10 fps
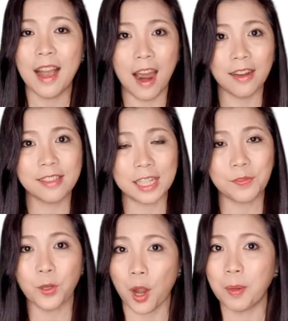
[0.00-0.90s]
R stands
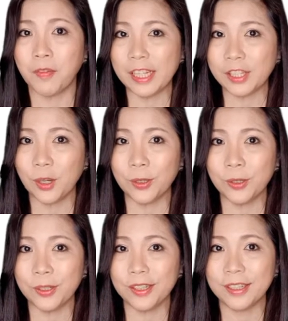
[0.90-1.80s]
for common
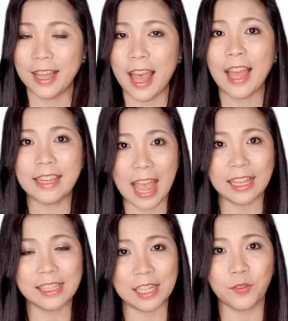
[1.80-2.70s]
ratio, and
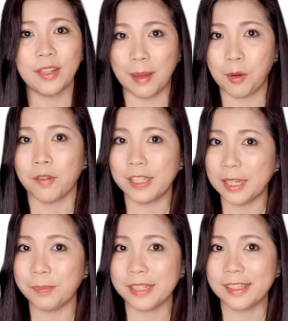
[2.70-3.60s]
N stands for number of
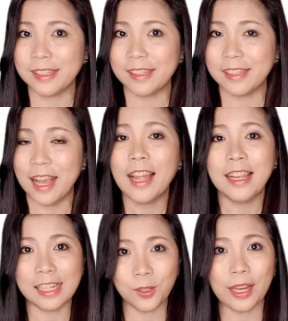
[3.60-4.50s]
terms.
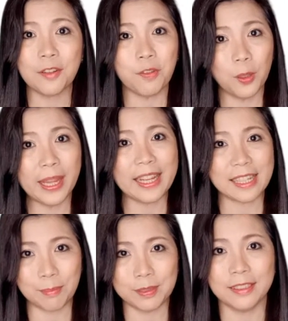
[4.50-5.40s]
Let's look at the following
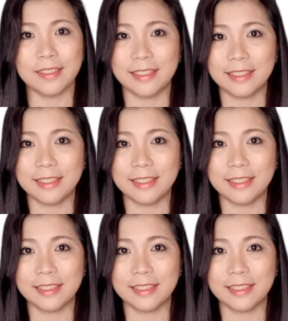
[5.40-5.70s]
example.